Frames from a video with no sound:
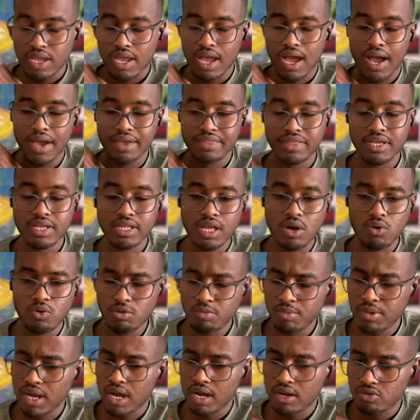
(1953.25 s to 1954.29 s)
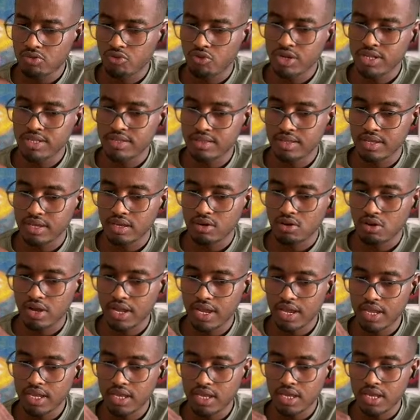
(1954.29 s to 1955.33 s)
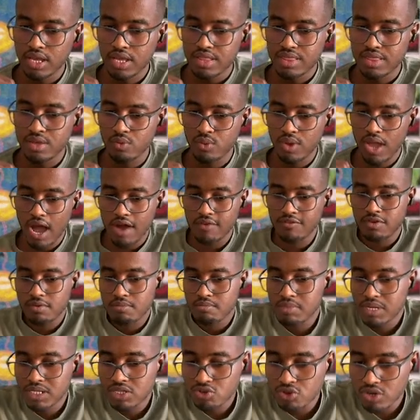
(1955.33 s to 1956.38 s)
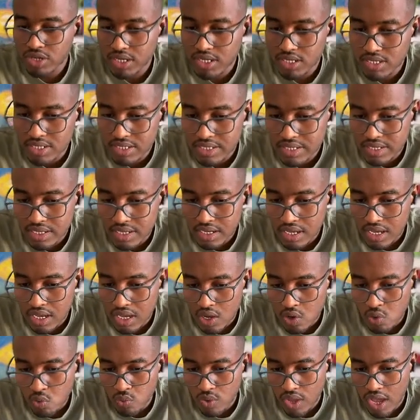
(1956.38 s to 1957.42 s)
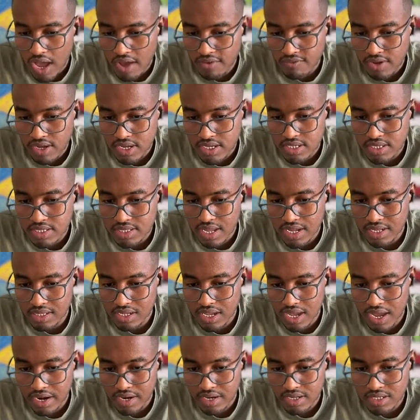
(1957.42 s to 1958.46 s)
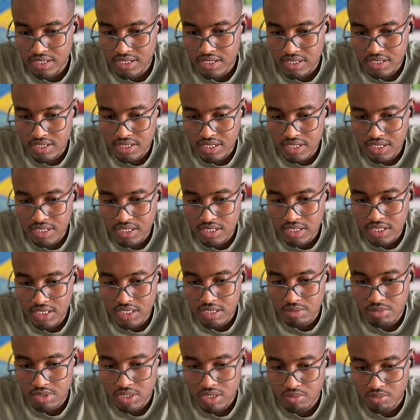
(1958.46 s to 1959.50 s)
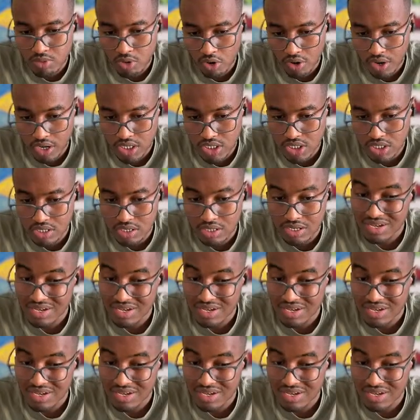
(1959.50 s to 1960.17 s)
I think that would be a great thing, okay? Then we have a metrics, we have a stat cards, 6 systems in production.